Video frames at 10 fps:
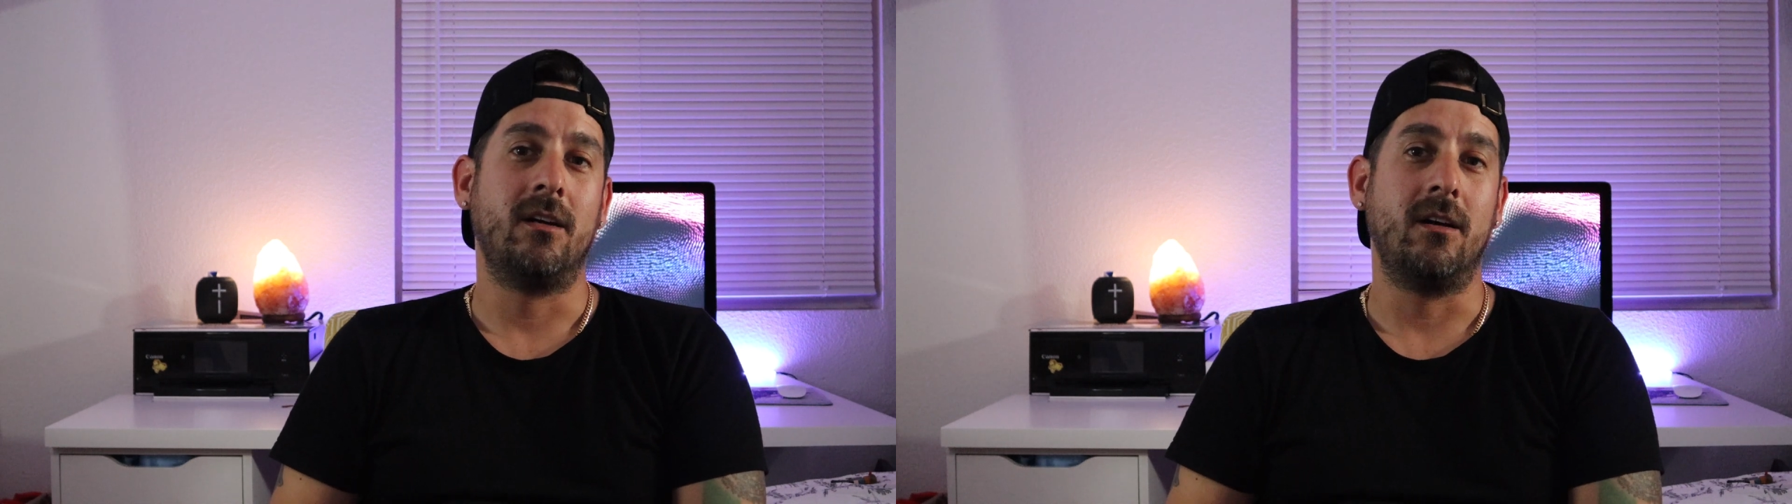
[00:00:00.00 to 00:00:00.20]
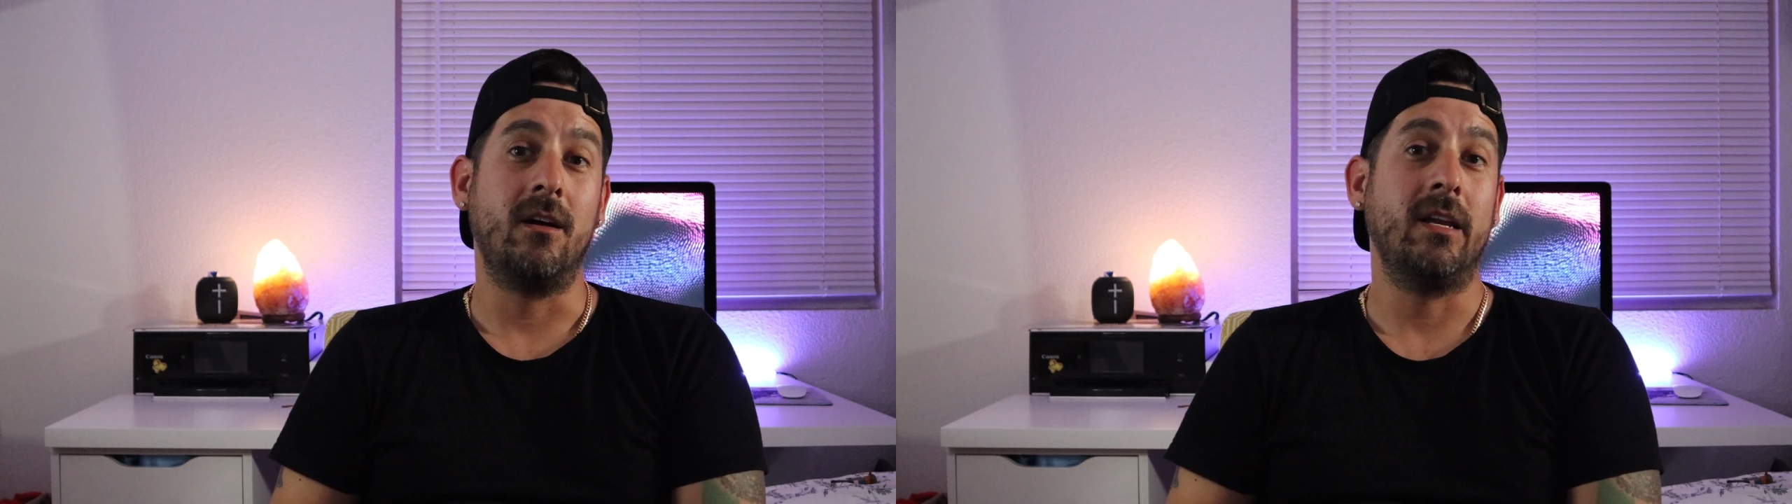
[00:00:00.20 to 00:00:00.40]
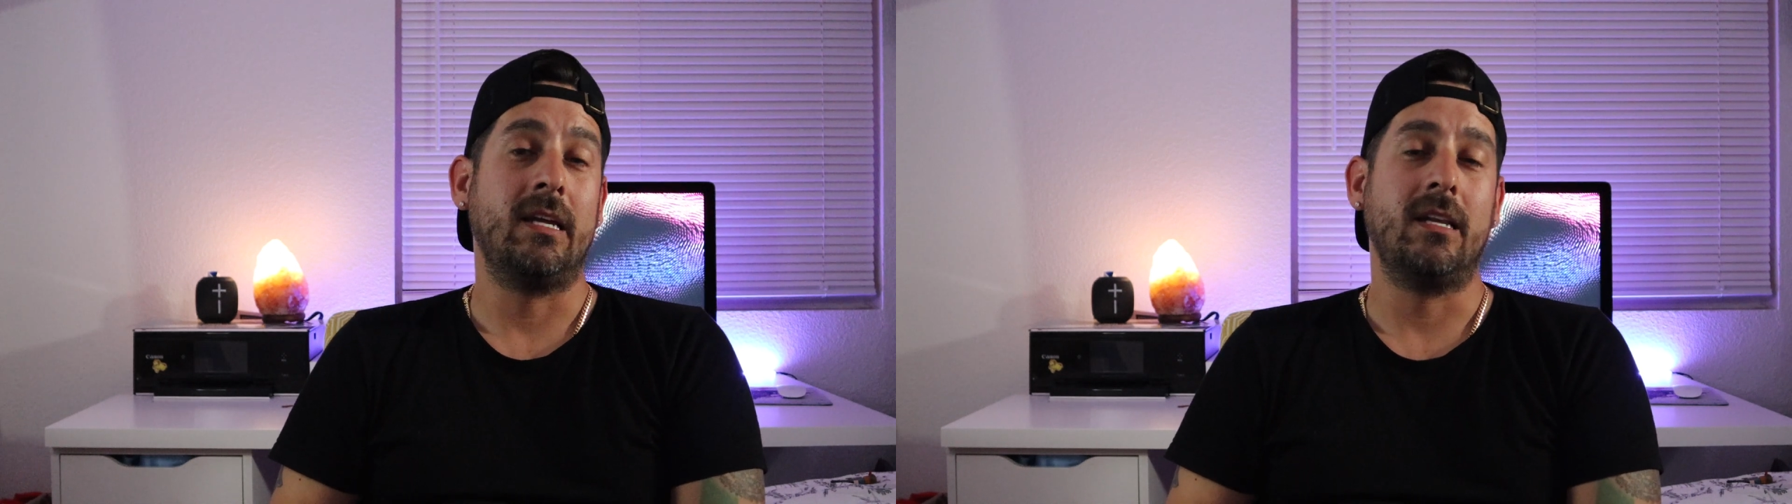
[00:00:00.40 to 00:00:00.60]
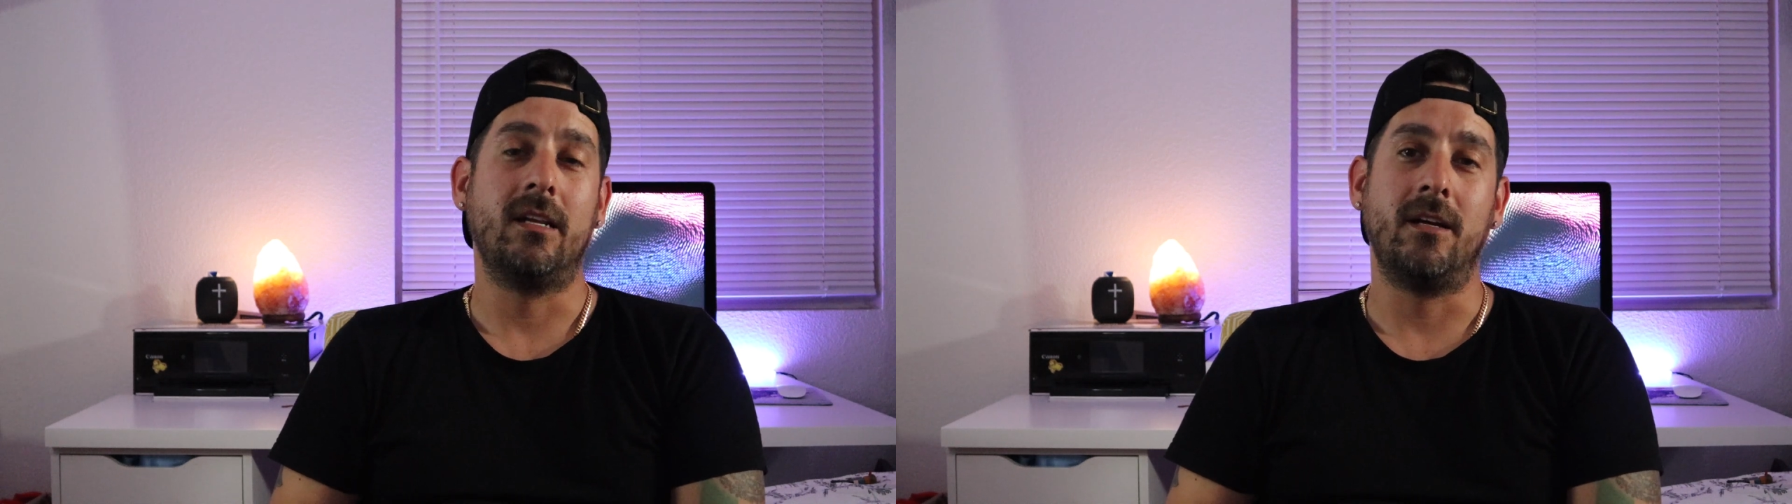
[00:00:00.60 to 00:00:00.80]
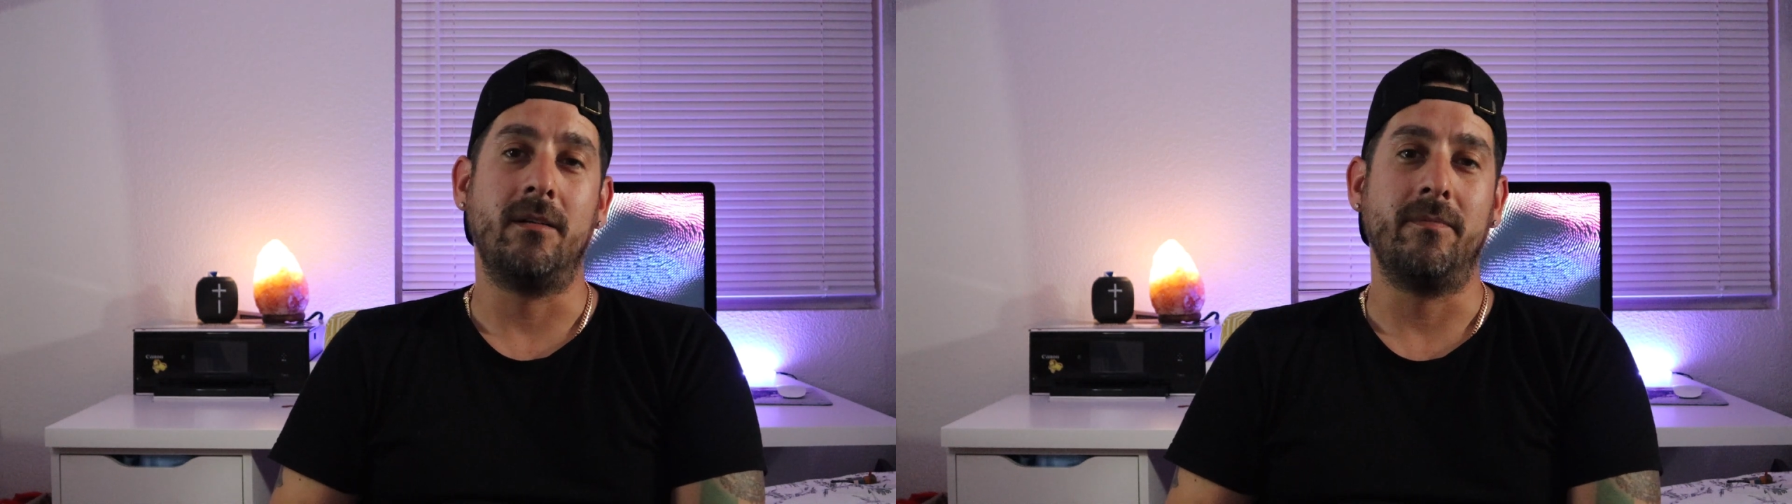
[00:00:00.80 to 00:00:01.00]
on it,
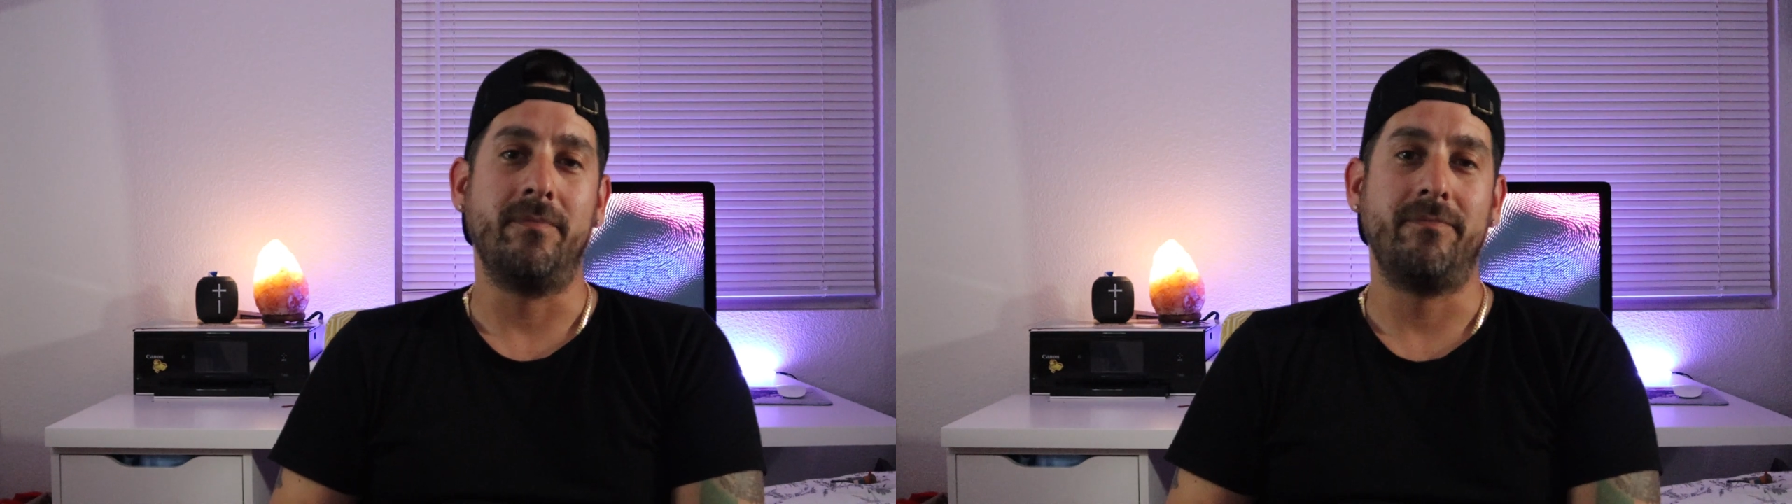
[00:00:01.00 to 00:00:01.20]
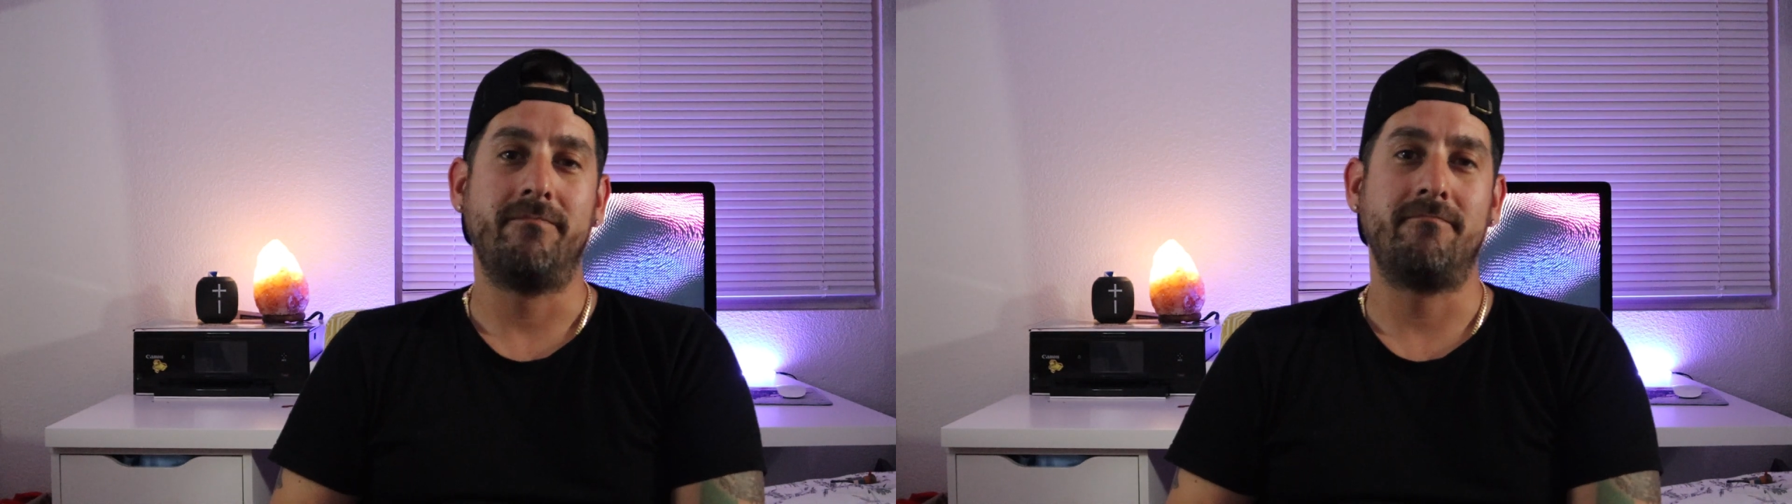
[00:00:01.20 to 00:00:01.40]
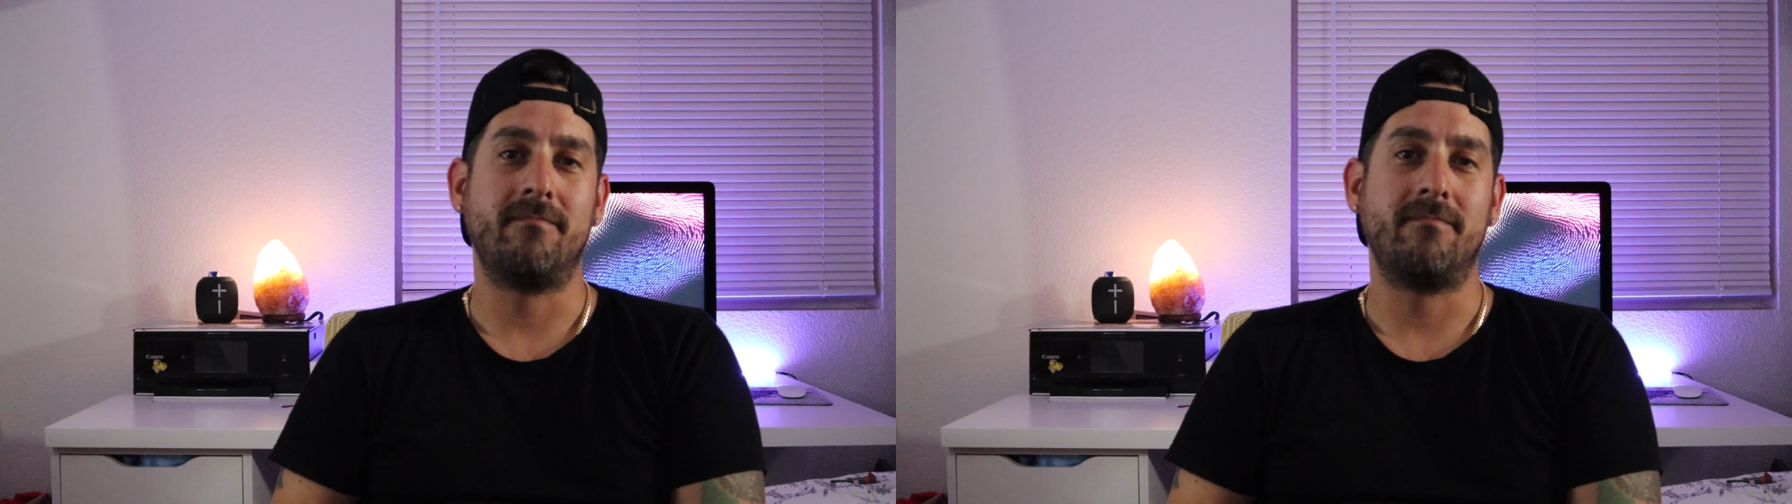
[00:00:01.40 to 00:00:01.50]
and